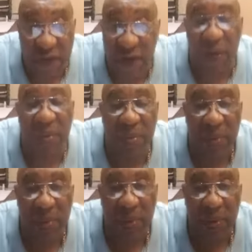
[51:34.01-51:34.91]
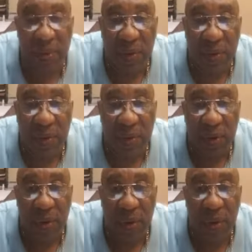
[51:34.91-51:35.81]
up
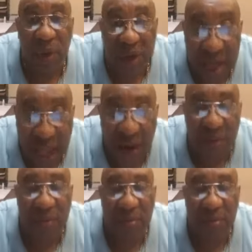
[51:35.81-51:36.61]
with doubt.